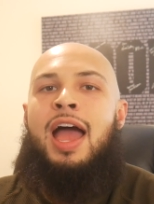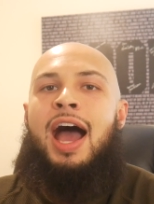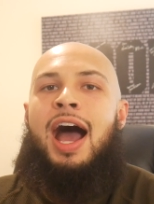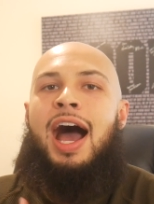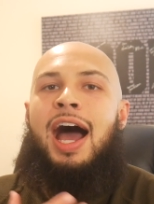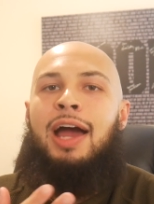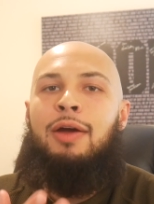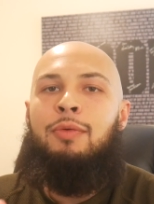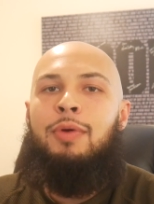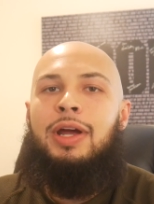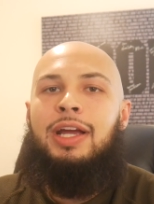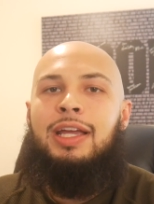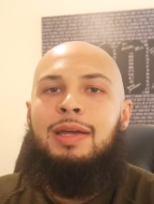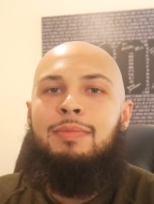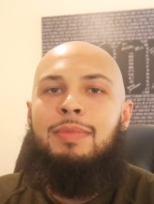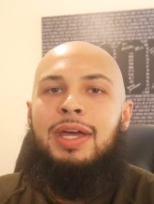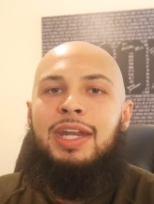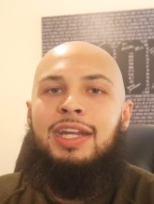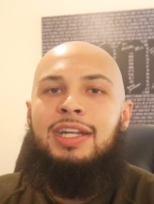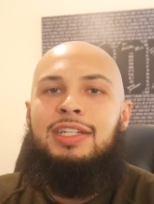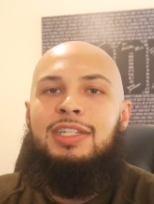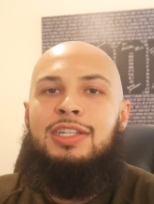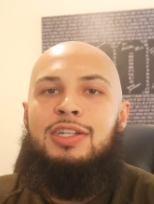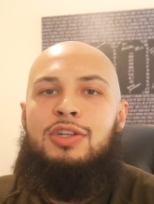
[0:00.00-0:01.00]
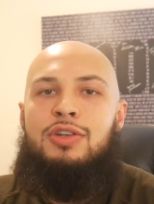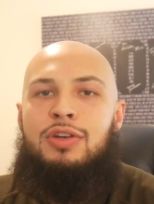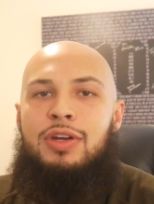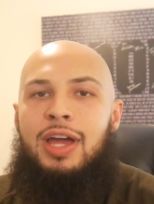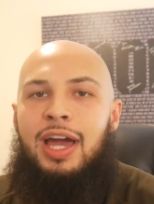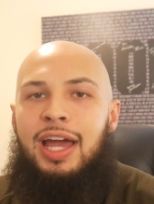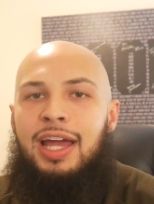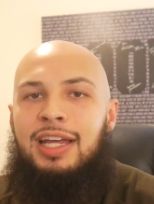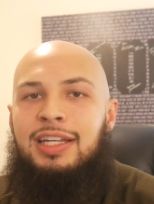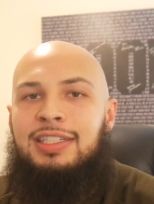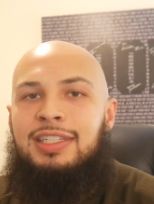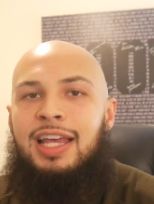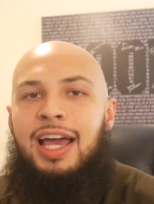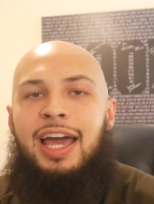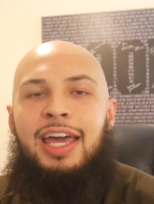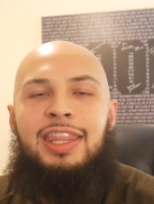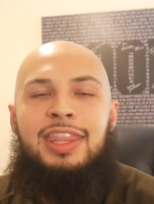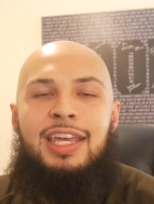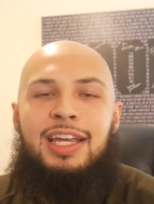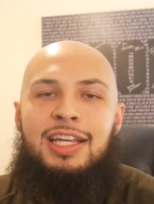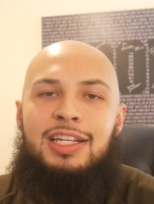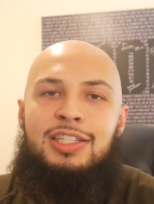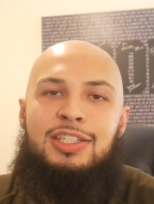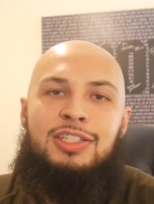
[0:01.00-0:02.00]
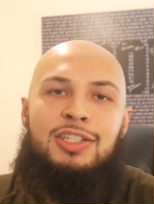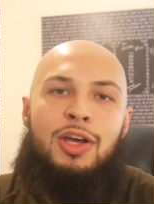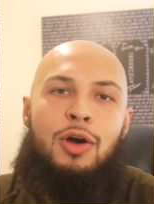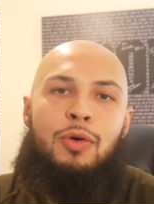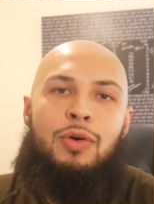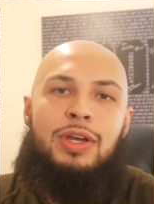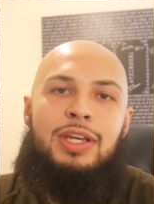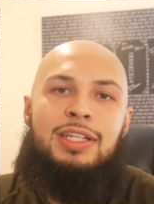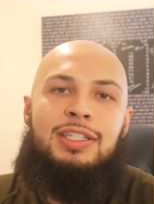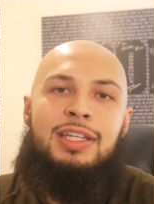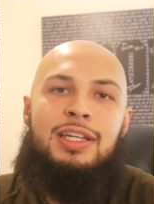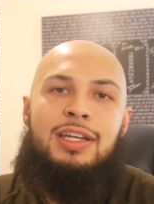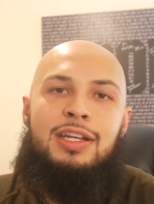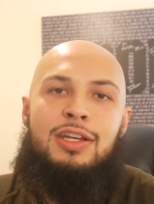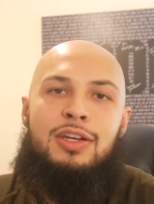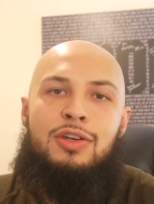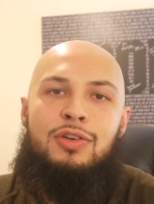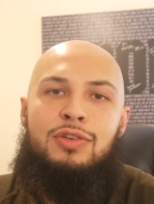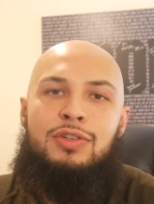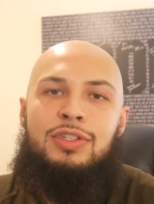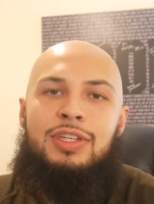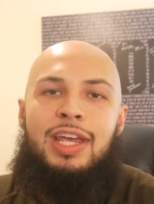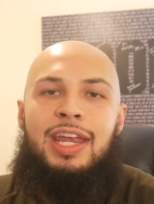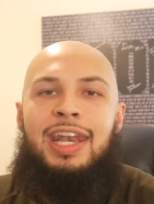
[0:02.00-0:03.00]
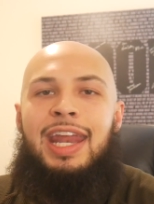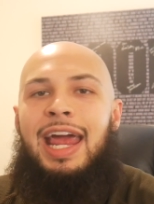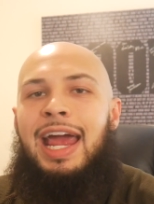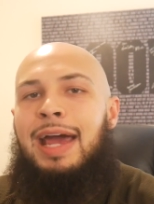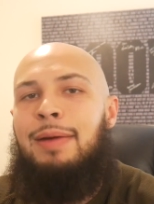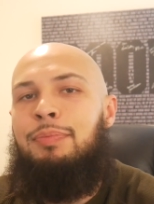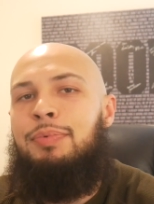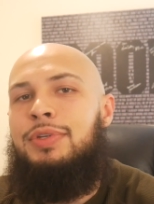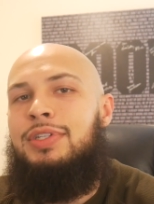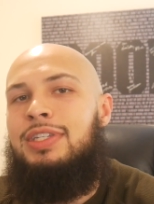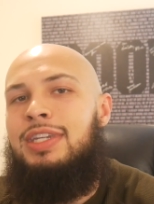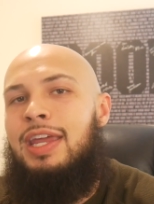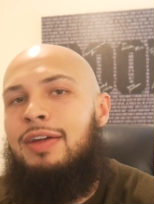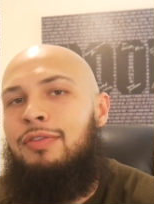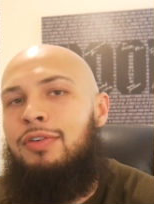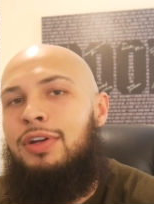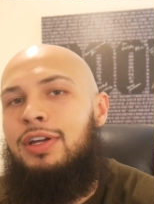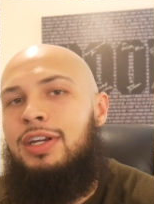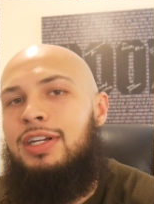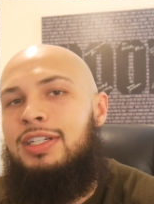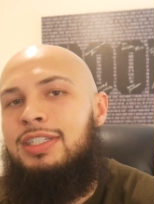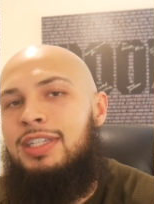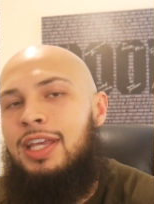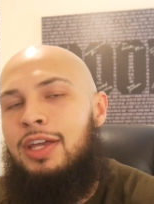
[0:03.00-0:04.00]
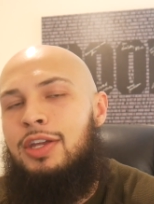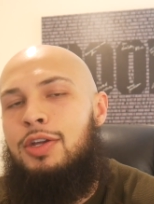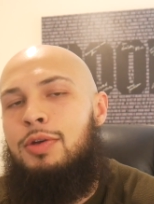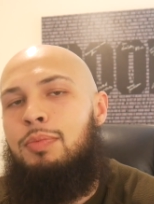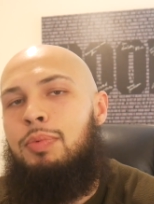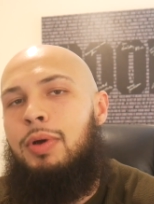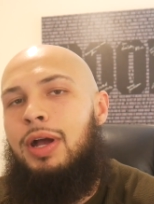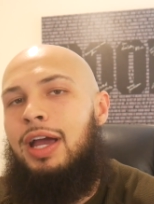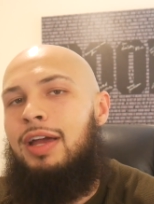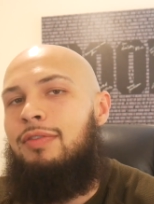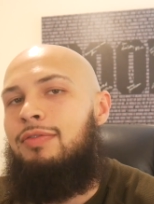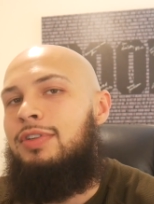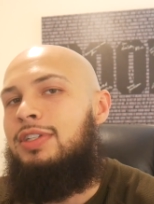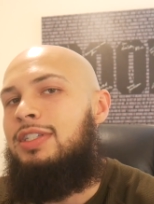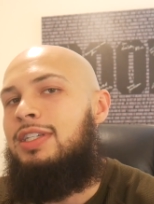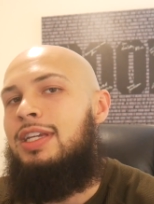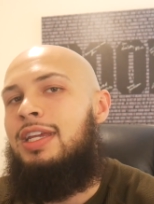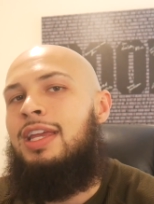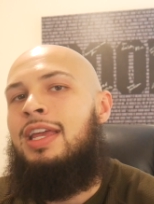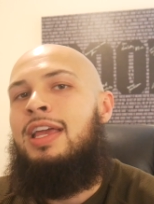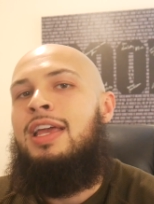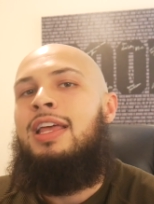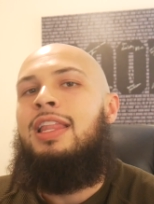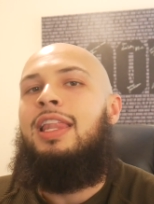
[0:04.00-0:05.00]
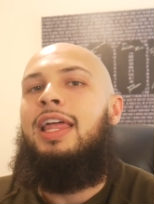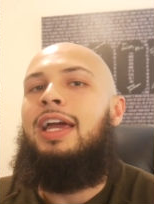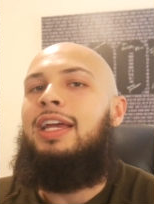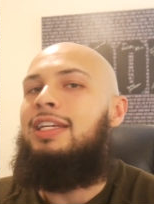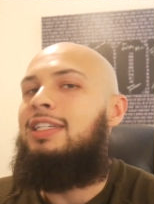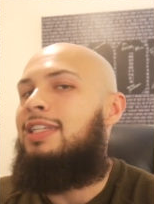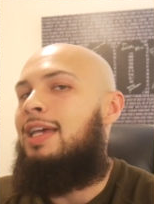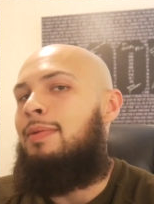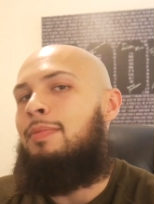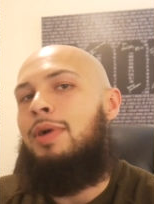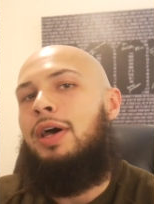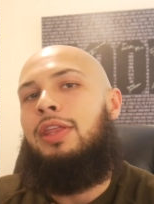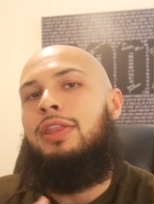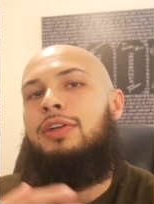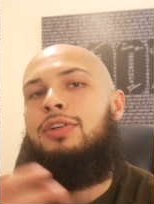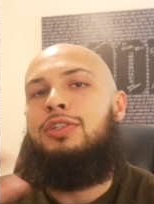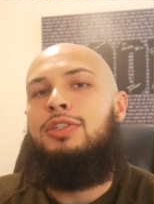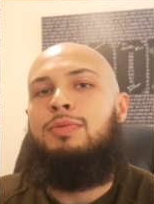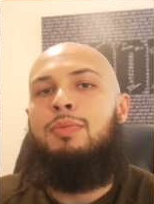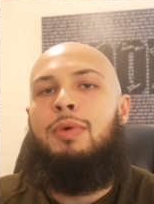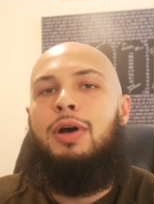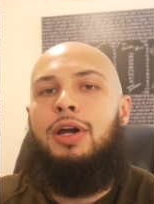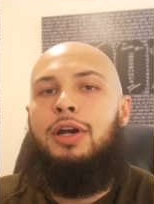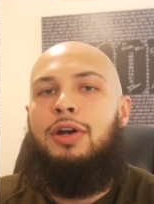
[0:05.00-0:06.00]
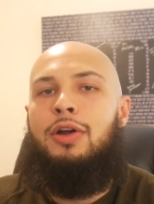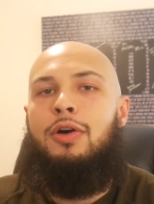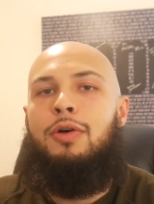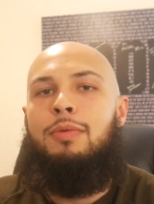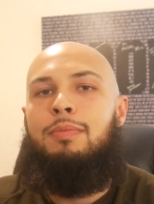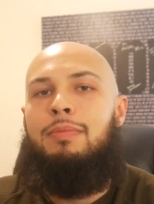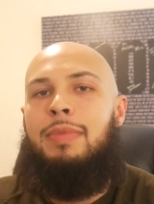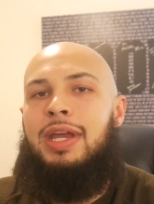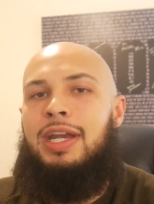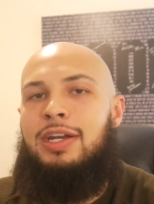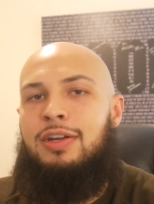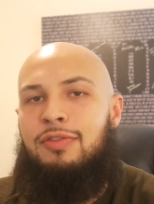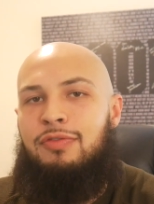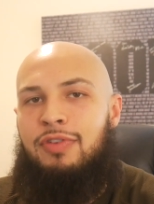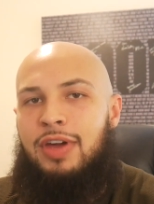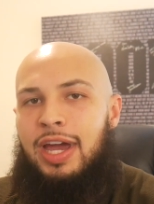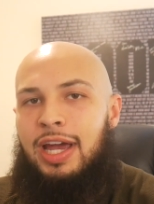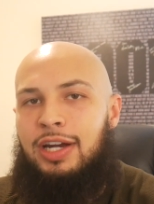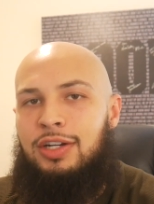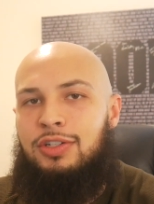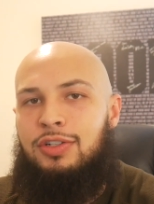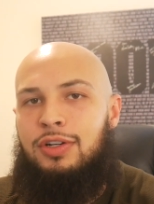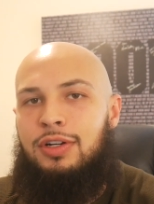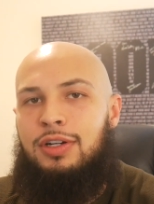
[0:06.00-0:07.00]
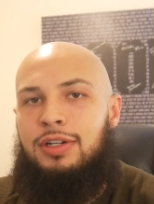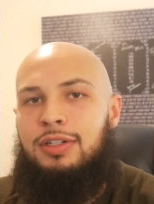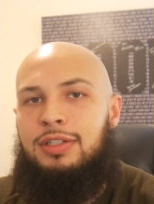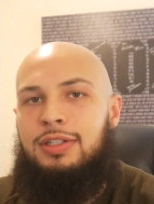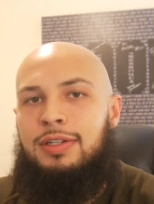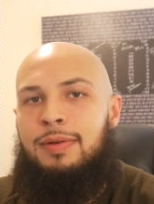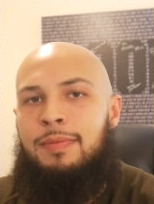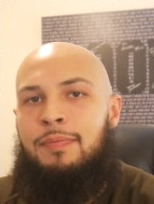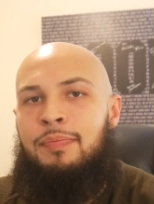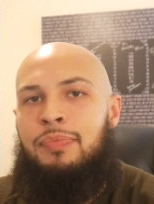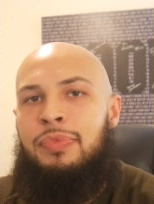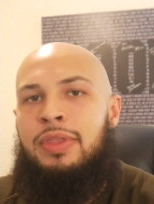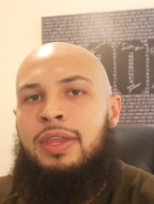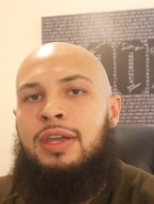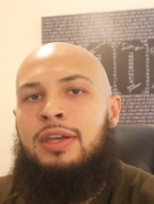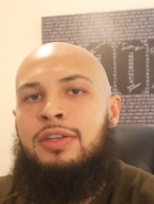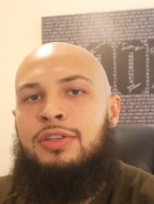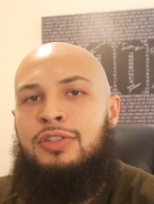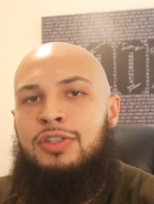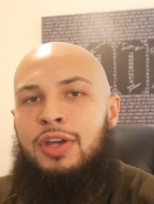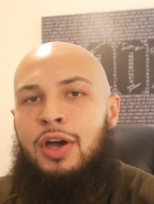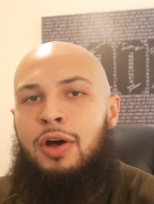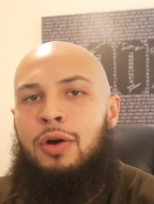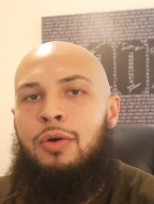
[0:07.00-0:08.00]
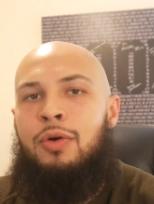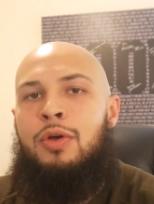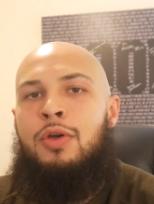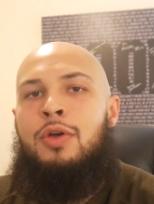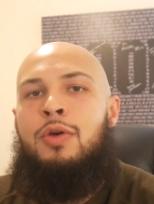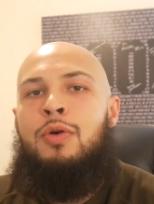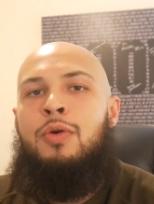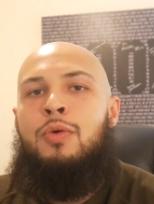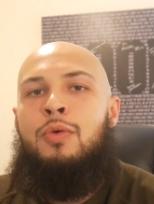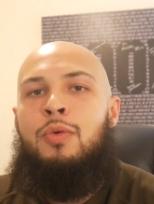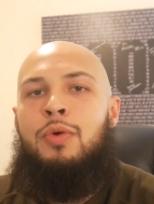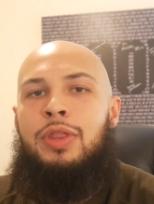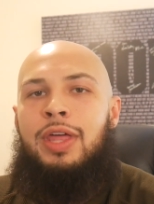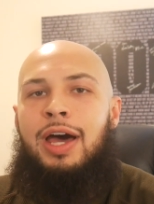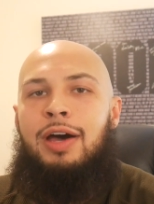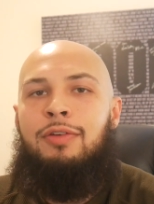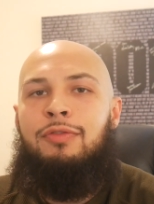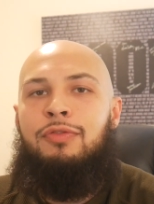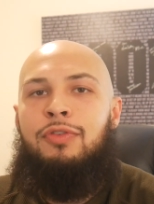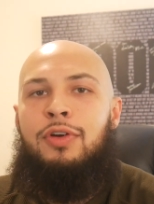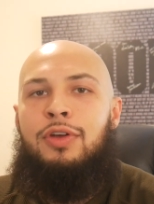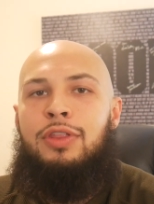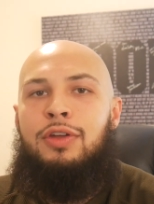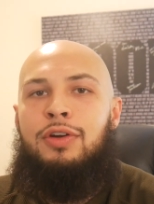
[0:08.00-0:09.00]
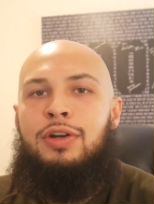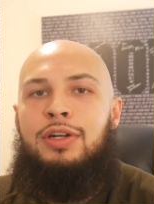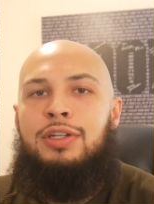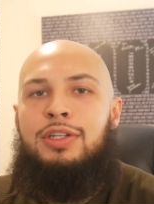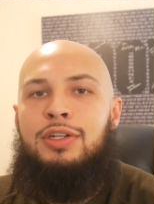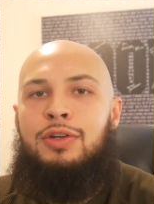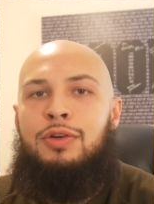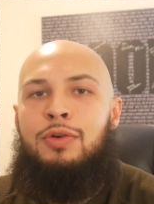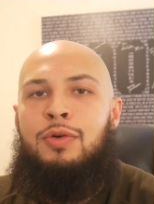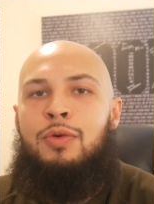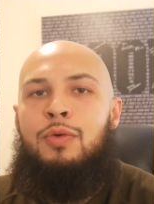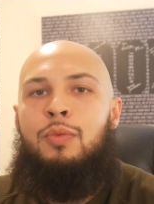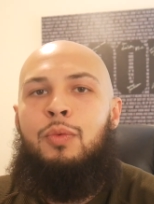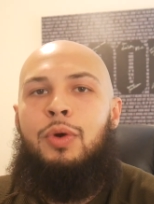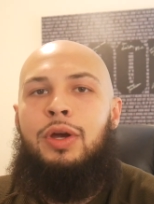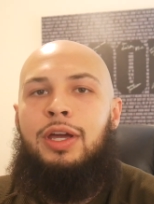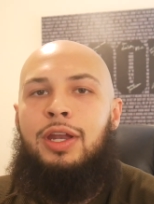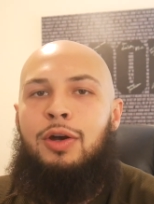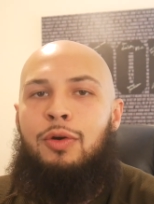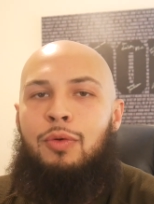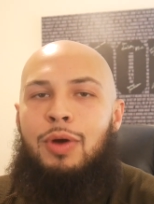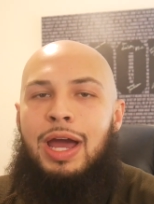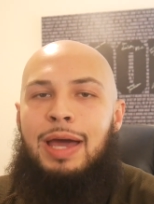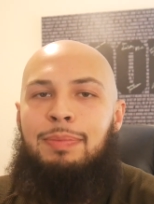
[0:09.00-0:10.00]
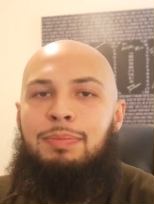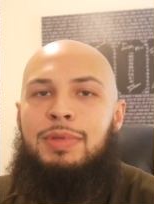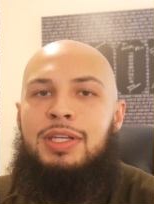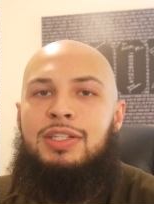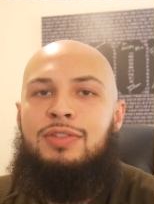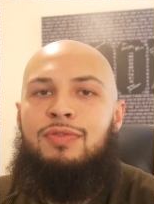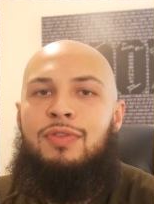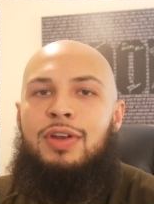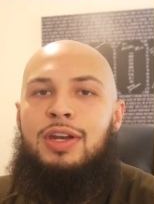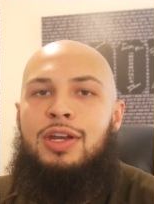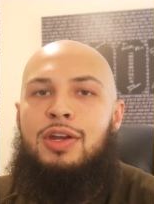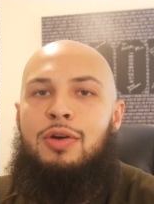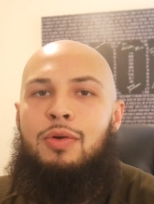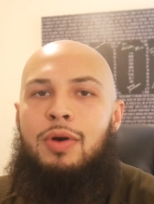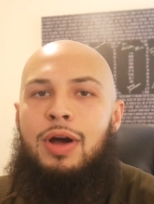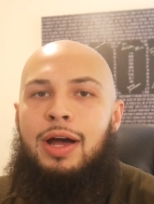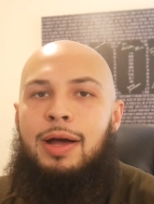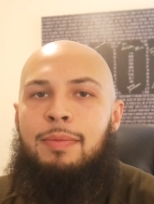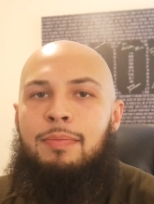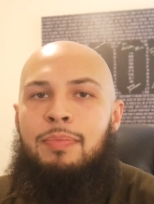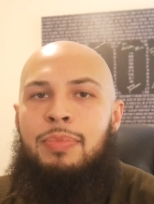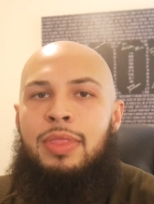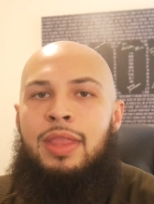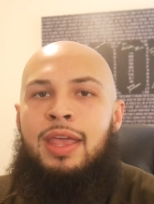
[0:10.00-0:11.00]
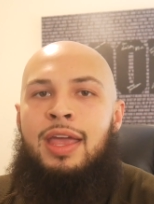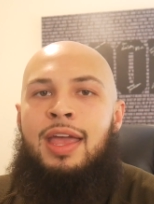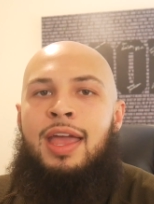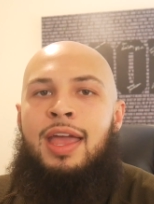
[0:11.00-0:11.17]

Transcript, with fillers: I recommend it to you guys. I think it's so easy to use and Apple's never gonna sell your privacy like some other smart home manufacturers. So without further ado, we're gonna wrap this video up.